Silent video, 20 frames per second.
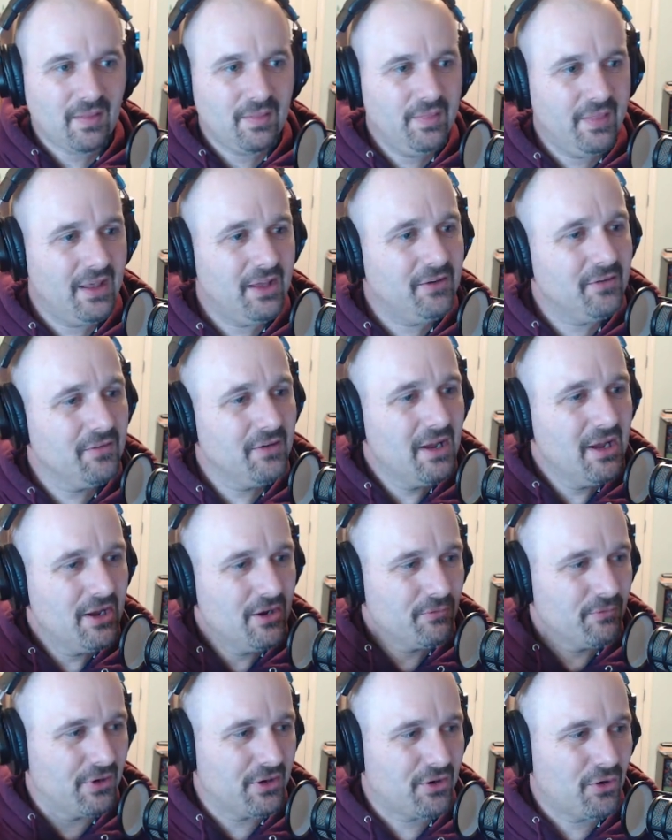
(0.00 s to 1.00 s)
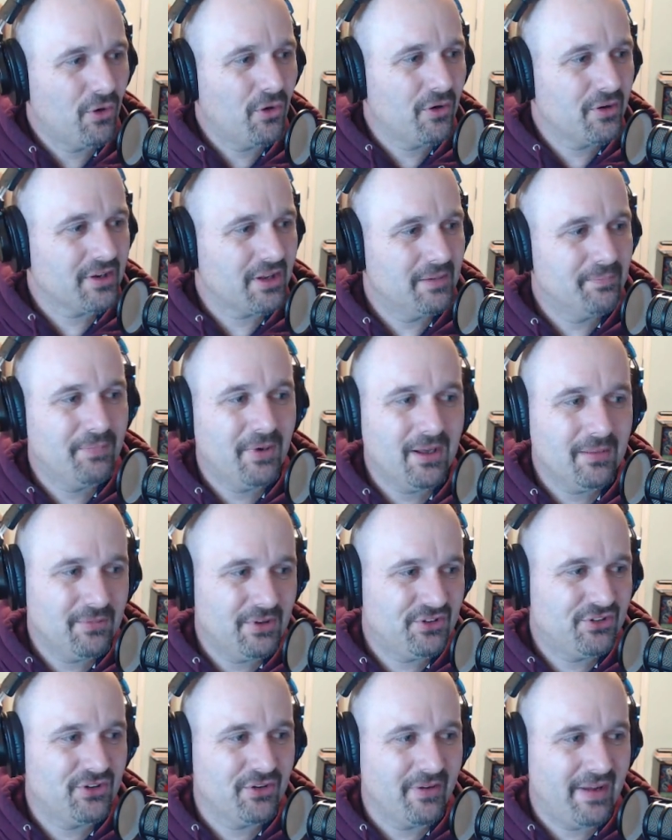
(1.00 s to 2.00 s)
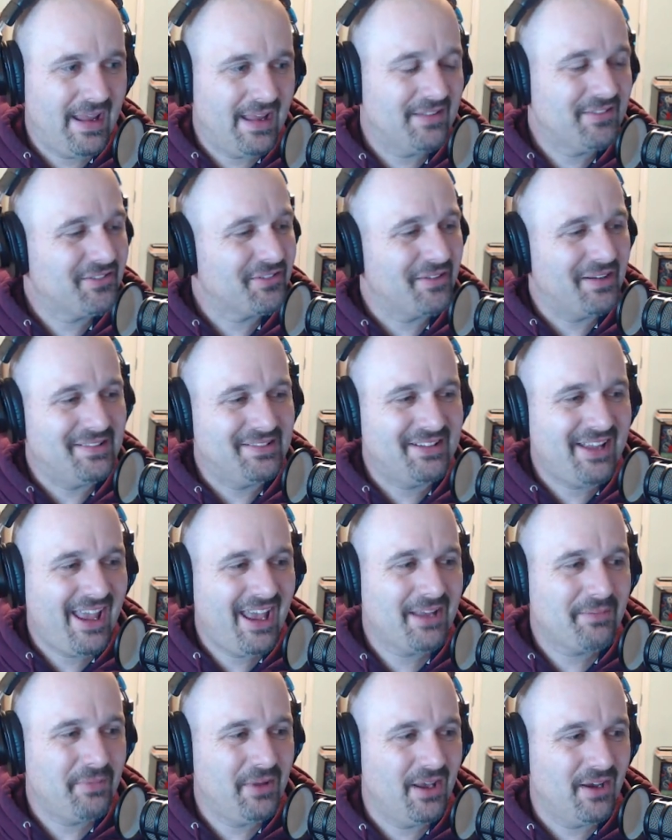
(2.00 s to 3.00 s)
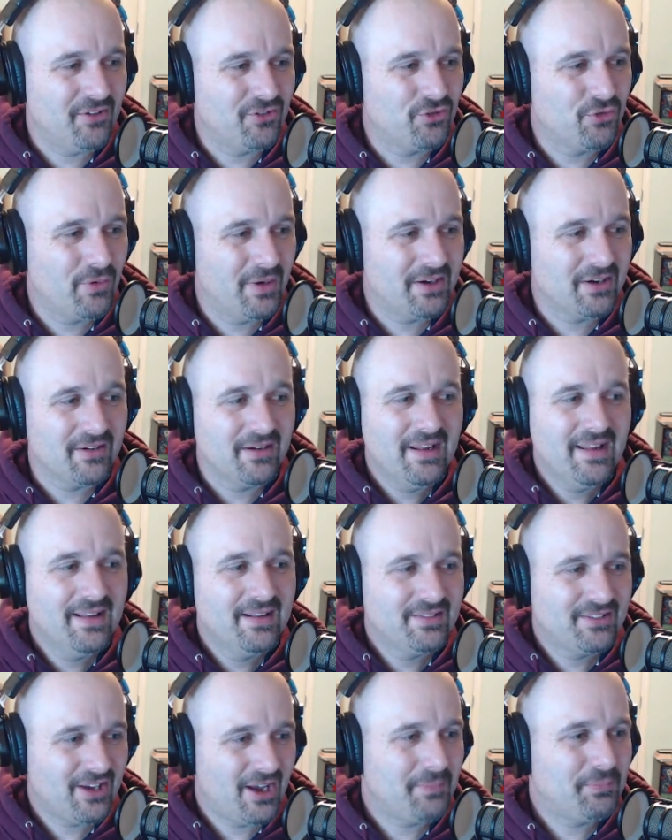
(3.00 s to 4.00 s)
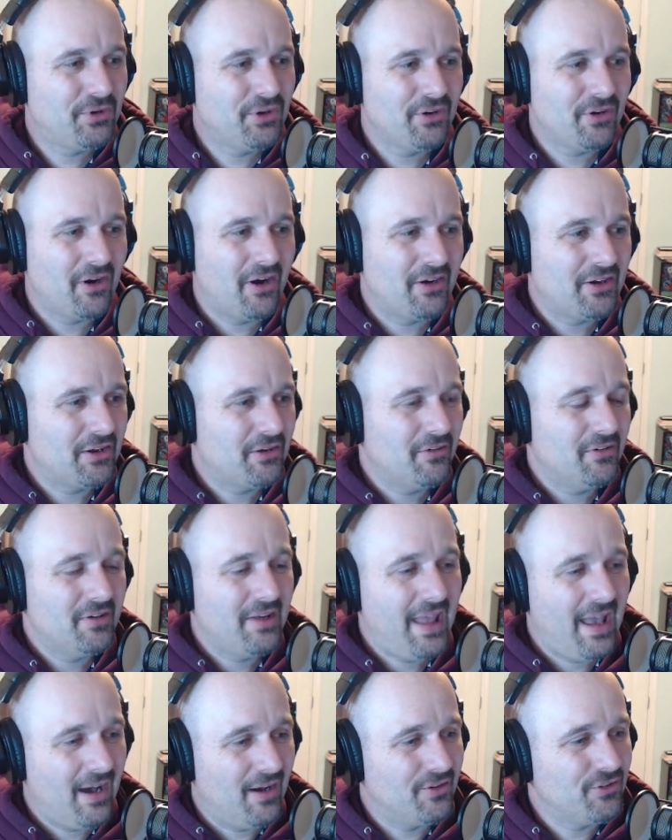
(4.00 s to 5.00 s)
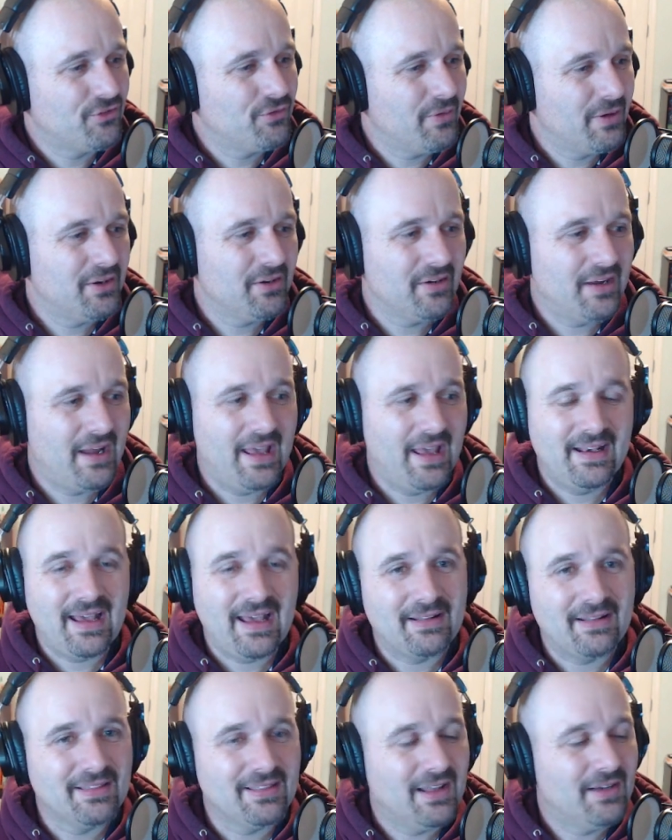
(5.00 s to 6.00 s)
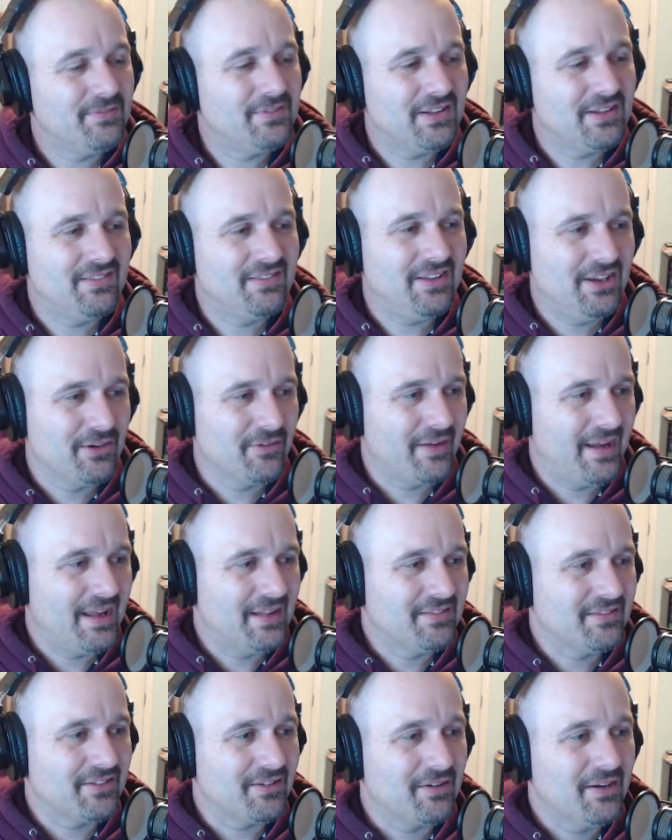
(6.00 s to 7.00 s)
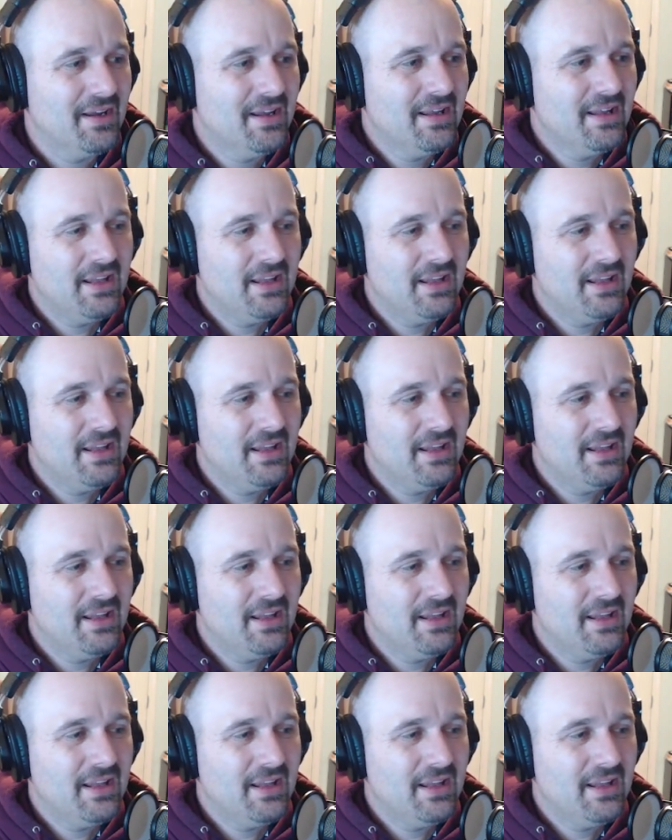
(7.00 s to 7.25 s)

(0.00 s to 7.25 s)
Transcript: Then record and publish your answer and tag me on Twitter, Top Tier Audio on Twitter, and I'd love to see your answer.